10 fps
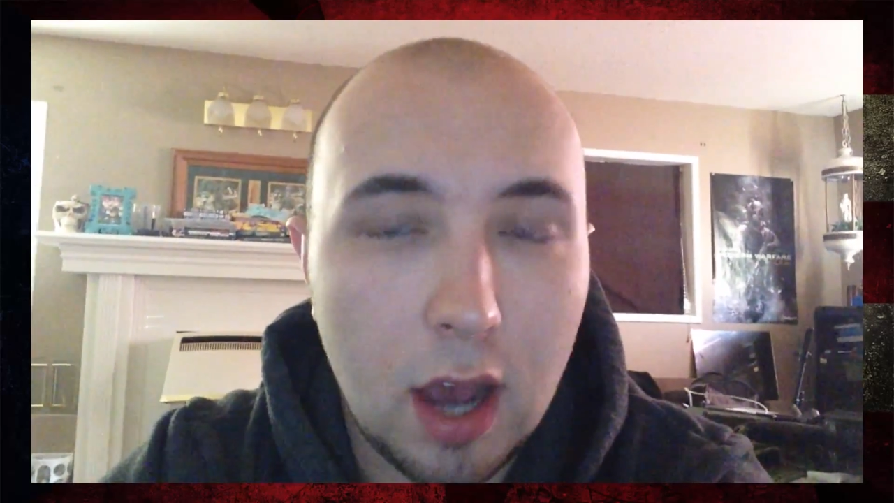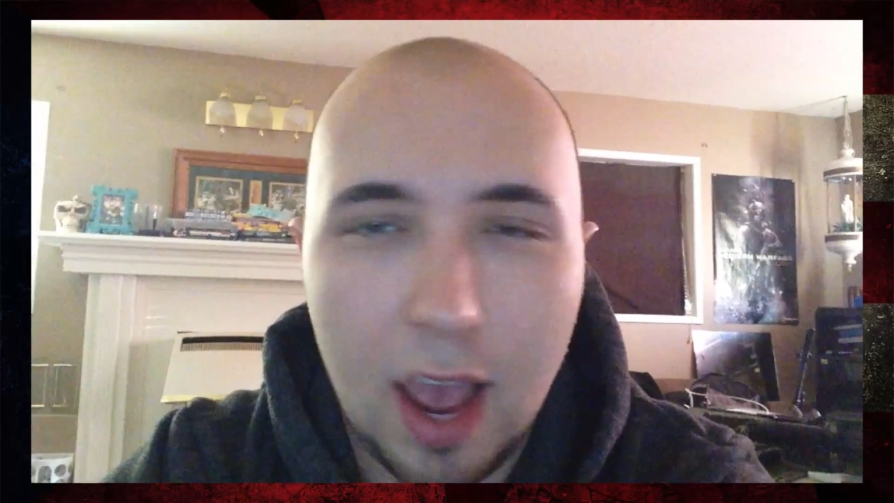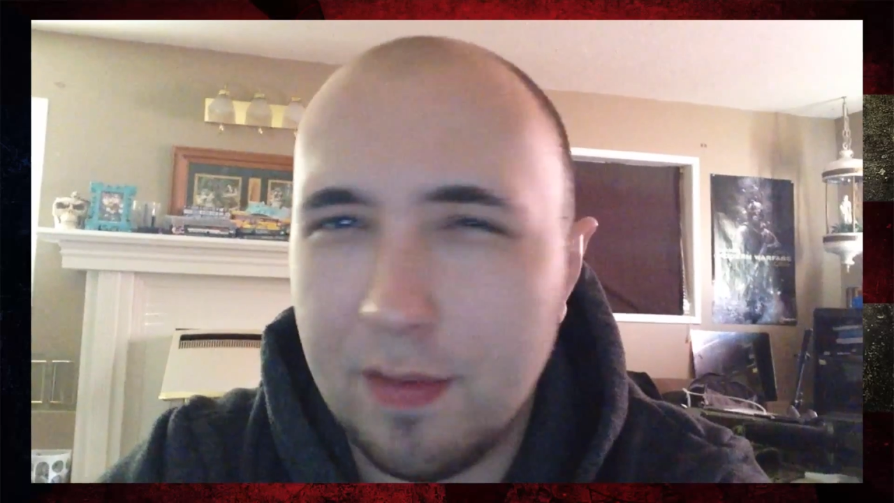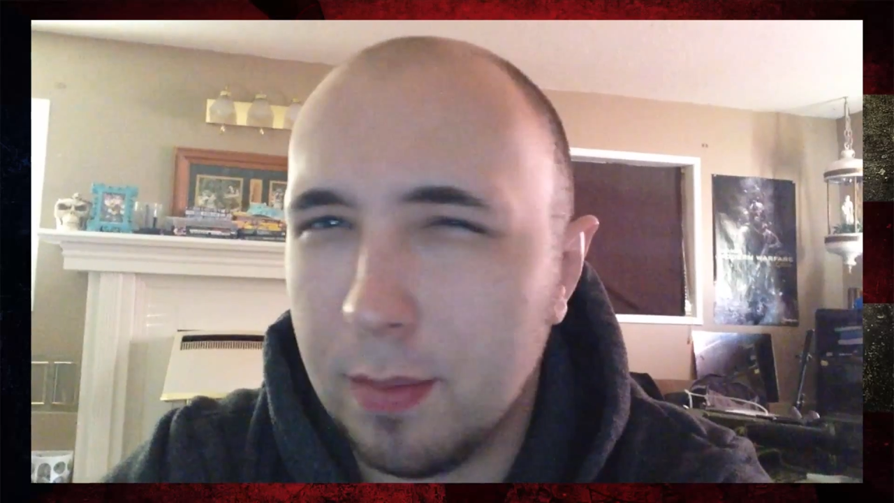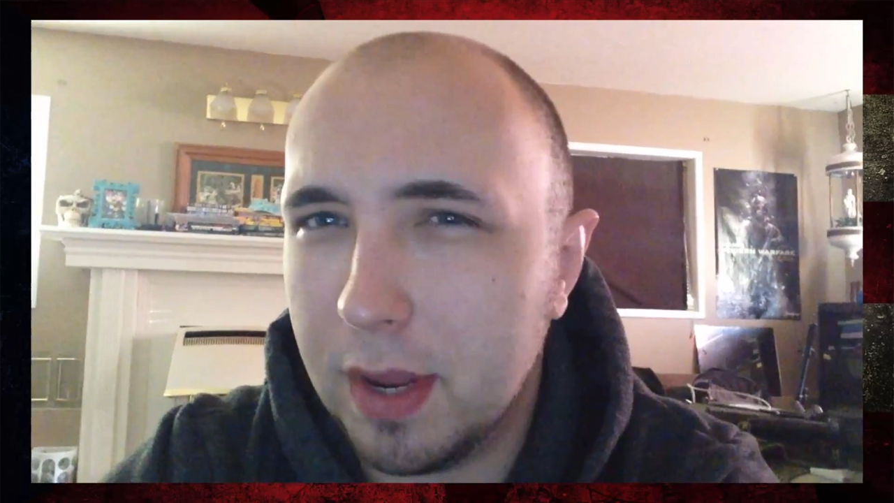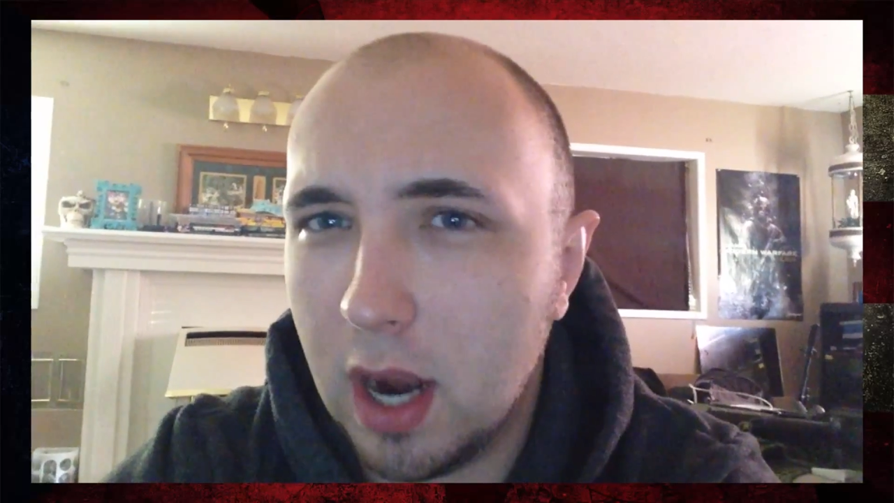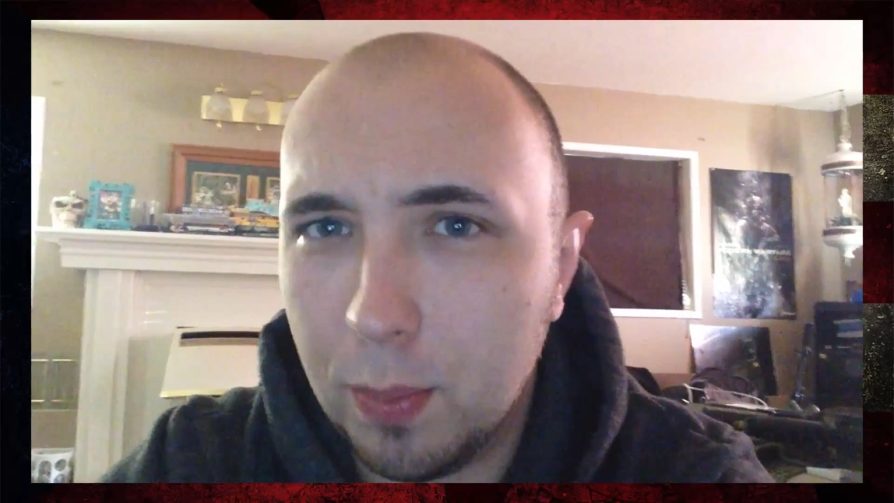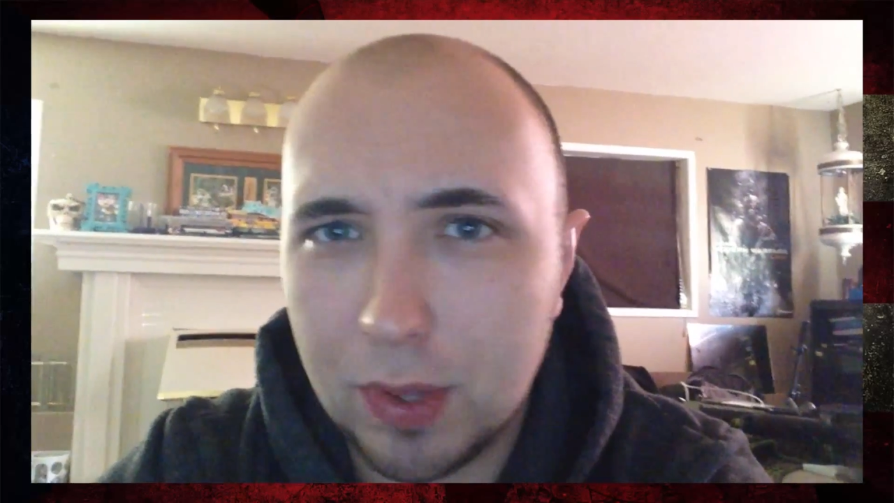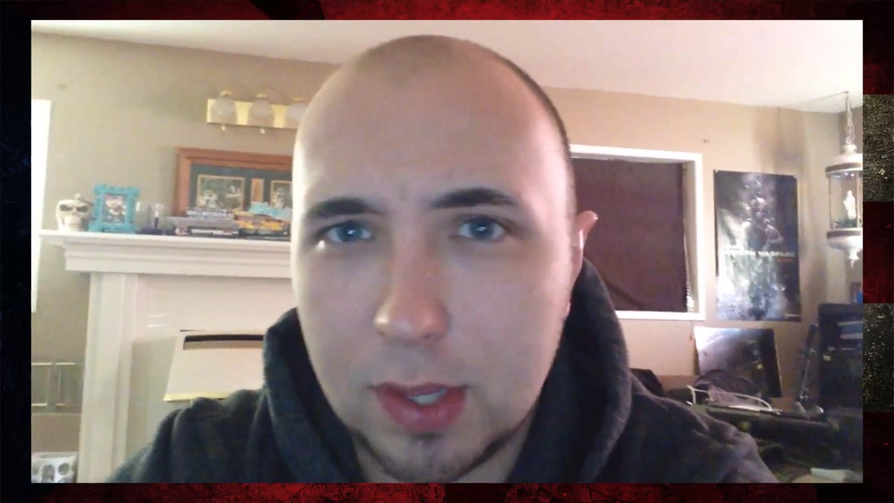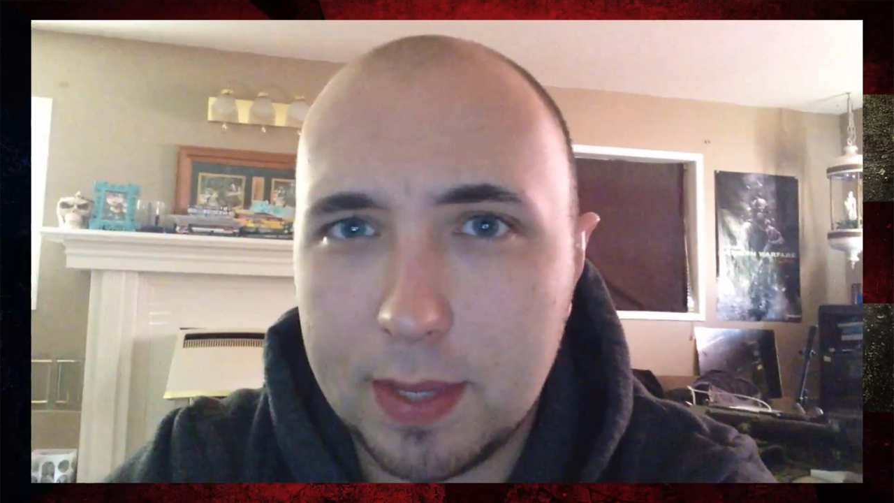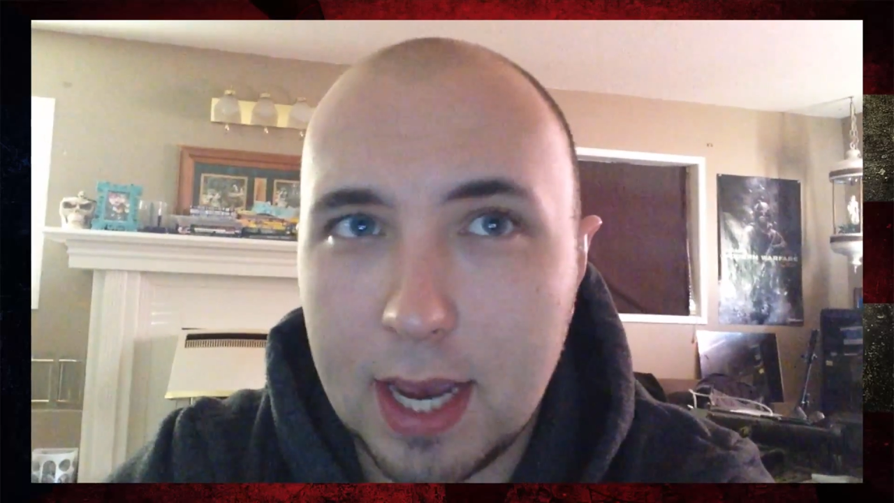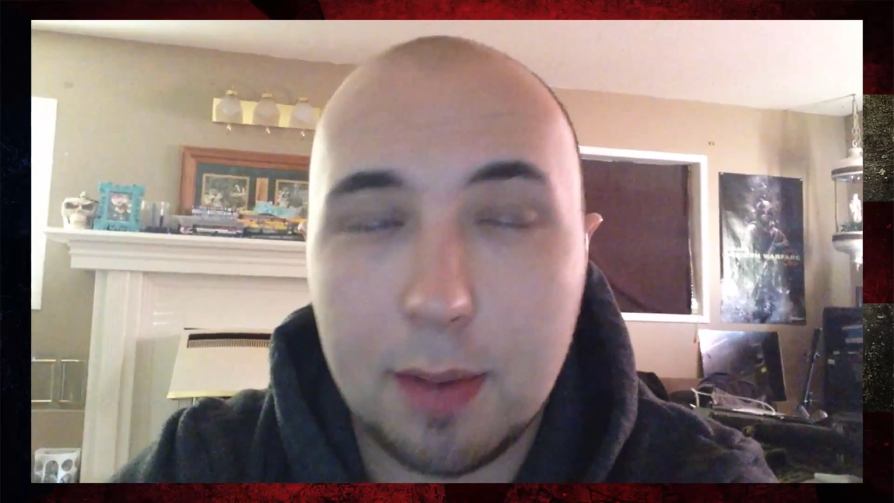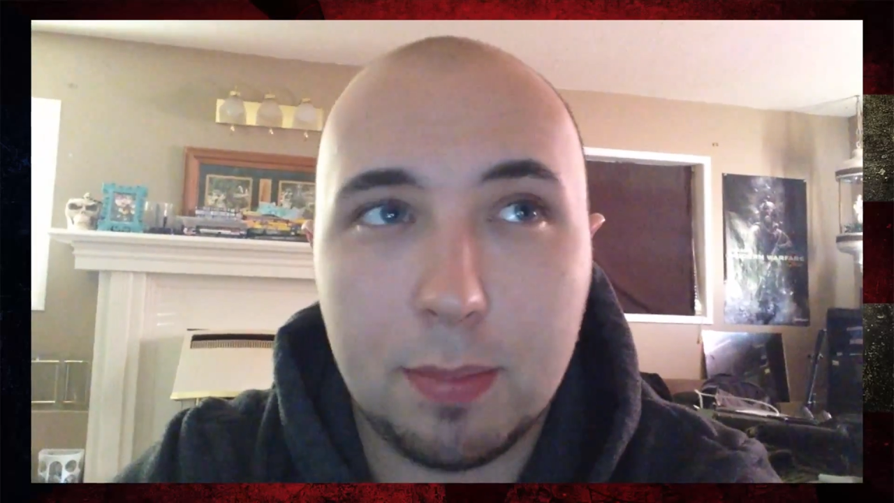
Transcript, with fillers: I haven't been up with them yet,